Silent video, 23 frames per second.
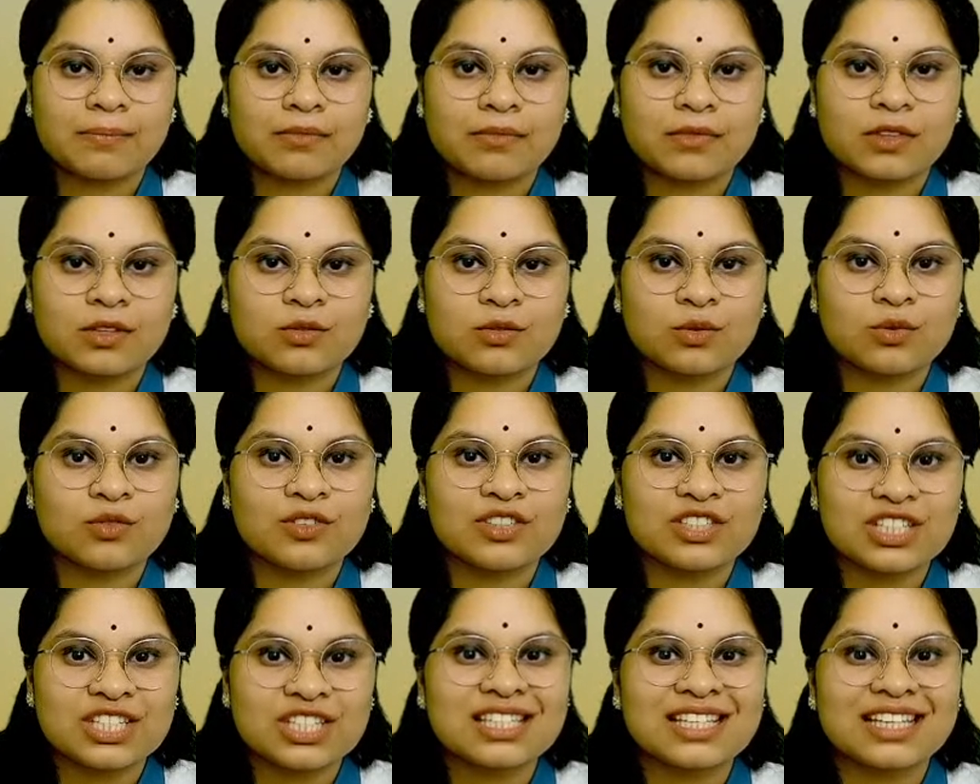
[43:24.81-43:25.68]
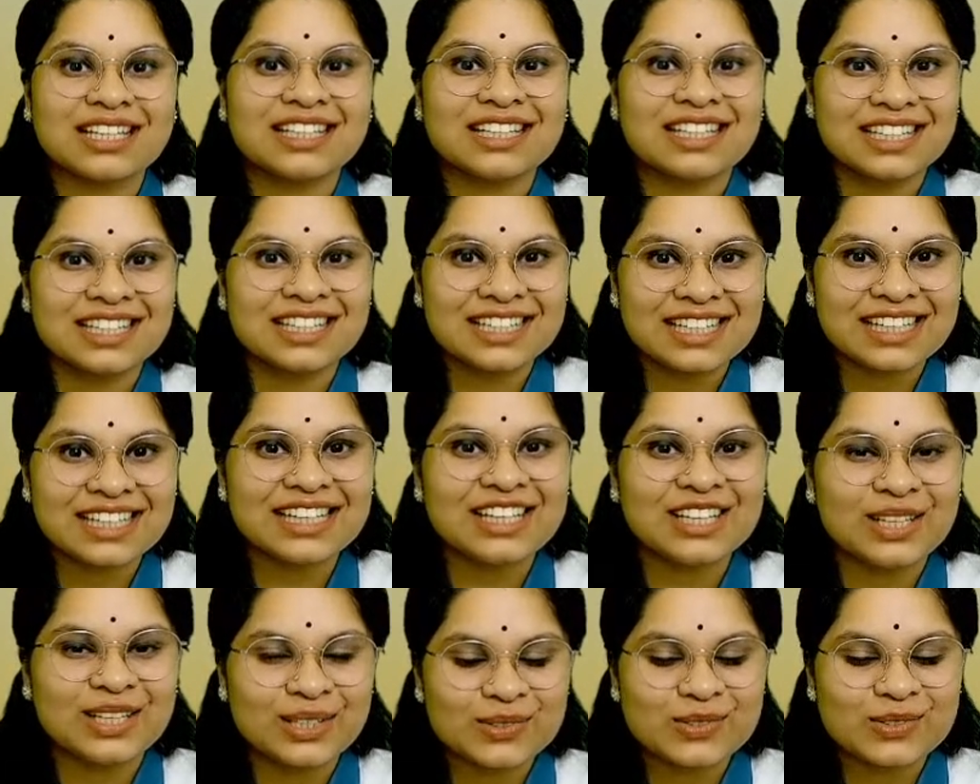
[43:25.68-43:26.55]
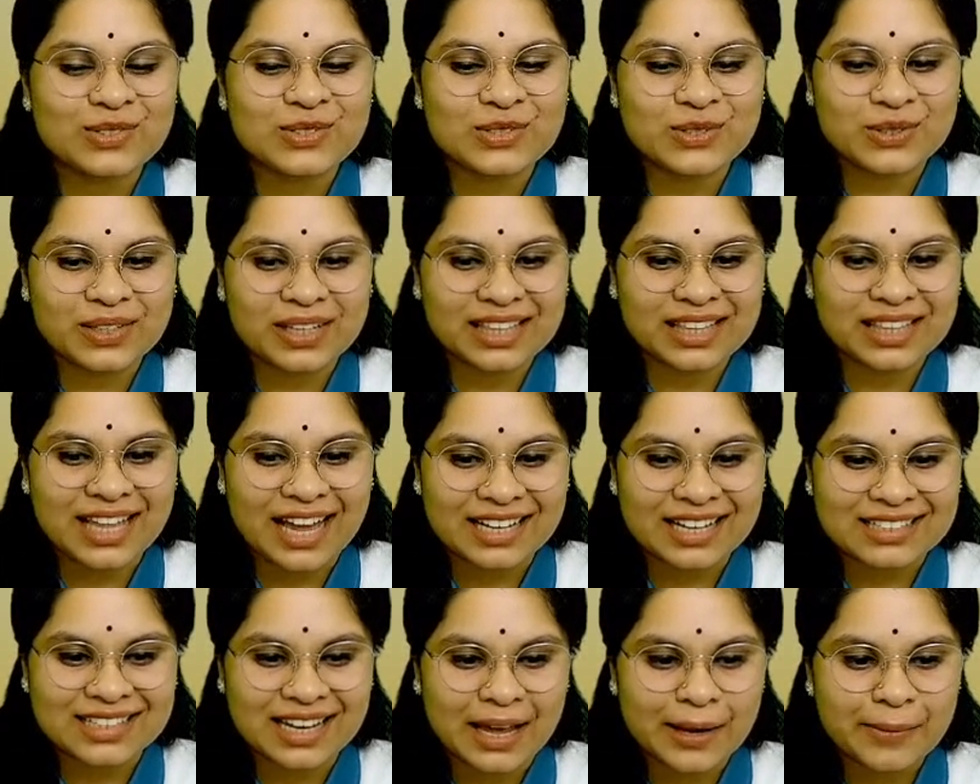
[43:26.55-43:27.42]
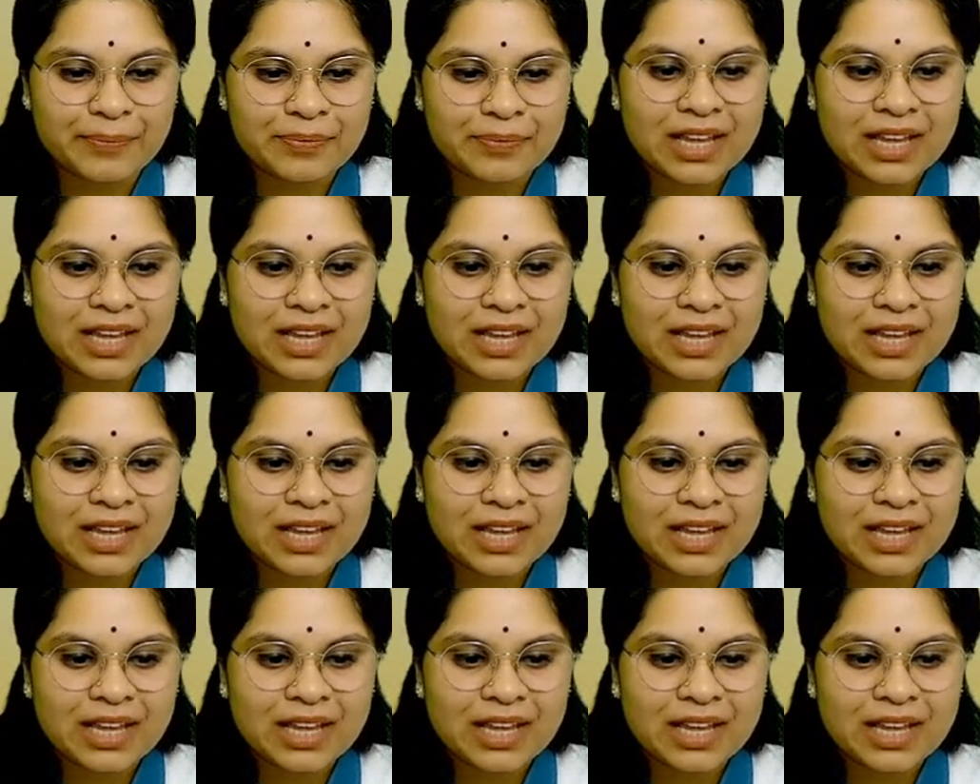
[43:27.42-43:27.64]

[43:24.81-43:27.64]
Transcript: So which is like really huge during that time.